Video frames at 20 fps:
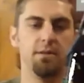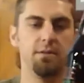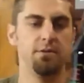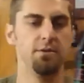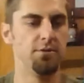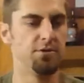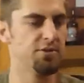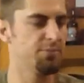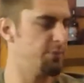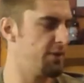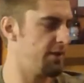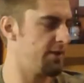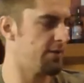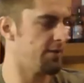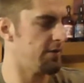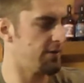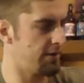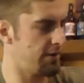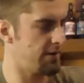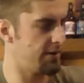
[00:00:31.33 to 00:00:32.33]
YuleSmith
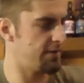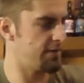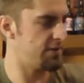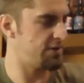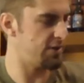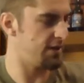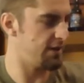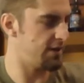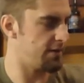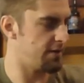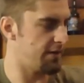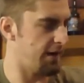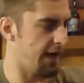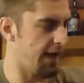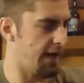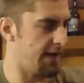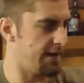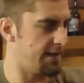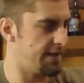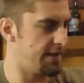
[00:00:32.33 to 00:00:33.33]
earlier this year,
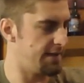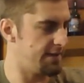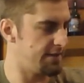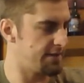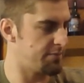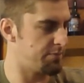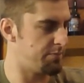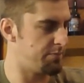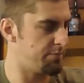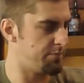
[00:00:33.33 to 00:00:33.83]
and it is